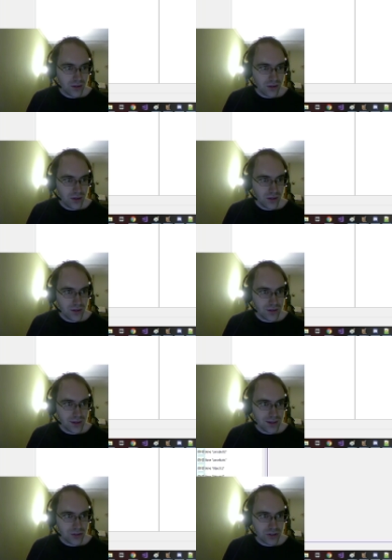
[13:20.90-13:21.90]

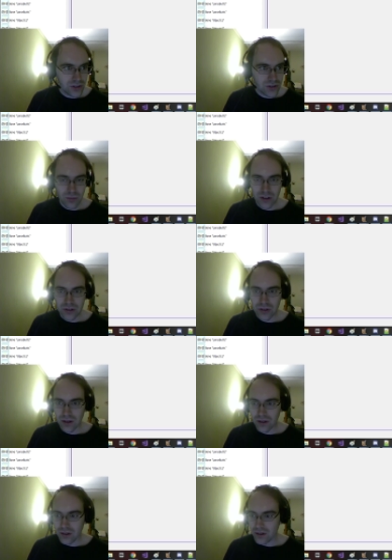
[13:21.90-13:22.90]
linkages. I'm not sure they
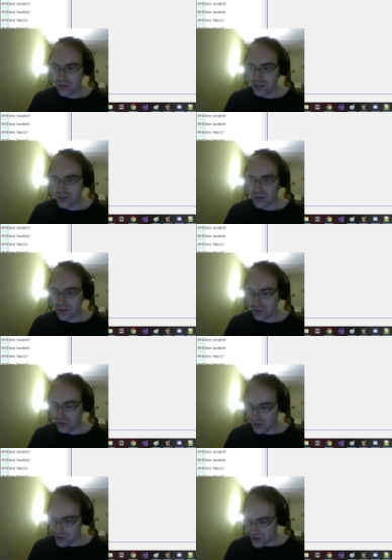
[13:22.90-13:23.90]
are. Let's do an
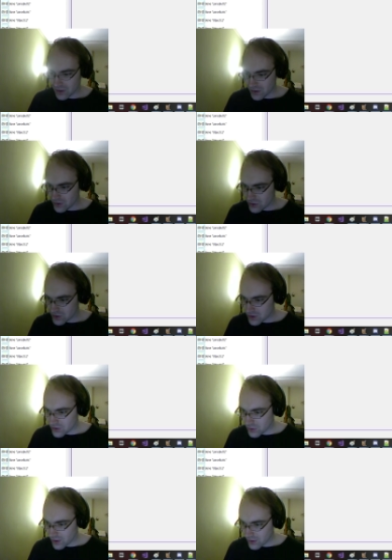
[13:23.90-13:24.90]
uncheck on used here.
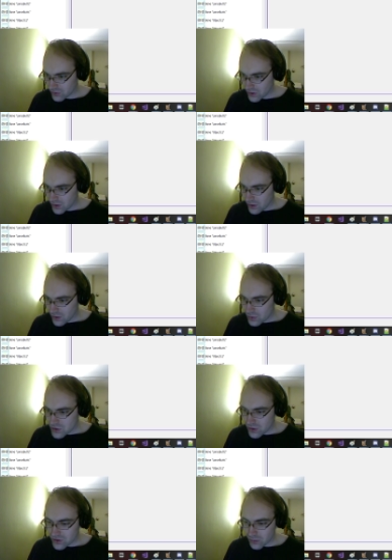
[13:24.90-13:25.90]
We do
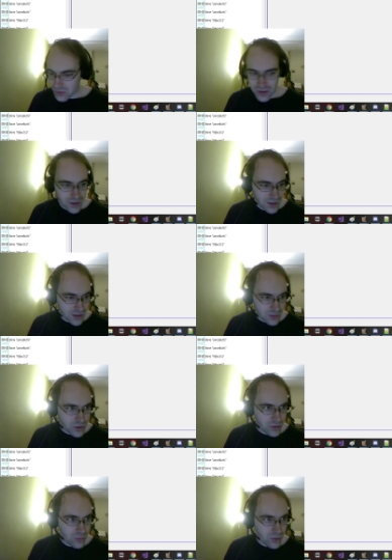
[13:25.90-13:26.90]
have something linking to
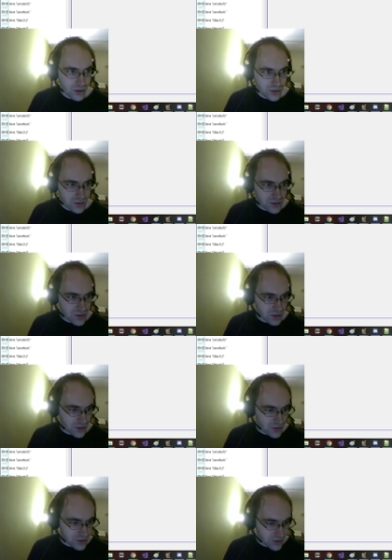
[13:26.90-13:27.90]
bone 1
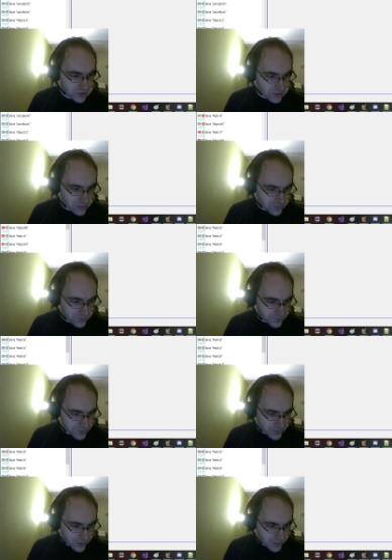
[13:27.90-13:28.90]
still. So
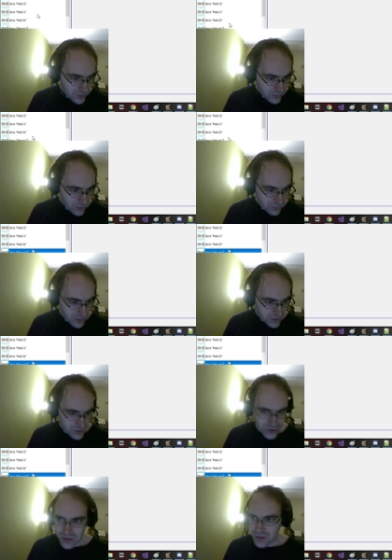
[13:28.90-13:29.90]
we
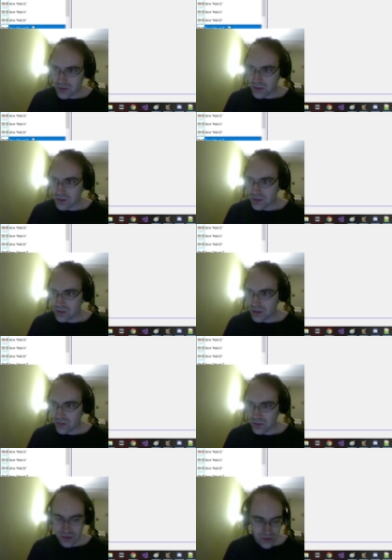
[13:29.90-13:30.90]
mentioned
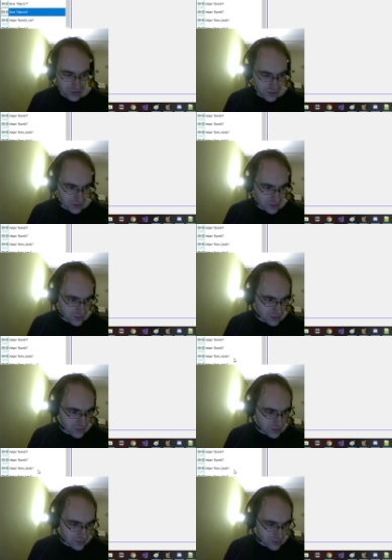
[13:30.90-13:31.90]
17,
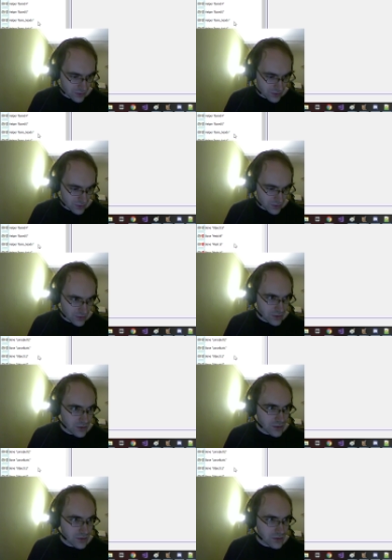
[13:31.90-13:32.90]

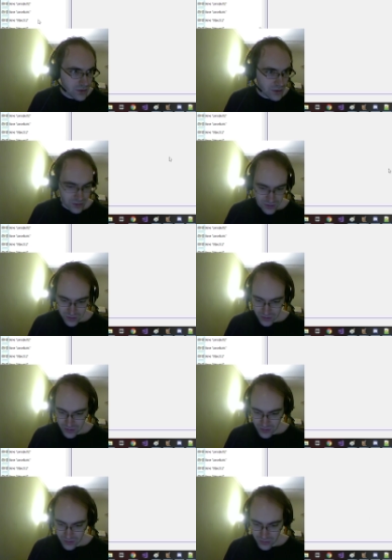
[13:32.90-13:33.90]

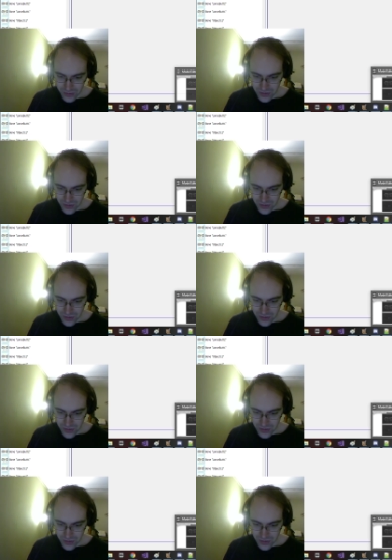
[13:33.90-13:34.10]
16, what was